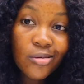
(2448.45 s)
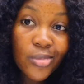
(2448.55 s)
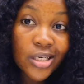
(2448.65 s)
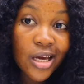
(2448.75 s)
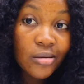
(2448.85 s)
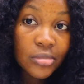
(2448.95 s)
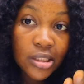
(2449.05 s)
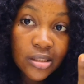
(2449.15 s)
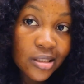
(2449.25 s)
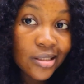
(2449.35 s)
oh my yummy,
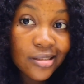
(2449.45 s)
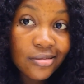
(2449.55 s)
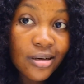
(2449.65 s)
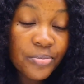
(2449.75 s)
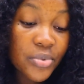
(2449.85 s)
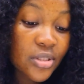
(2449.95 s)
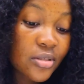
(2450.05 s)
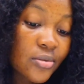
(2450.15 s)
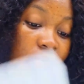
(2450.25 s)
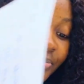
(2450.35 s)
go up
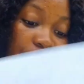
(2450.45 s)
PTO.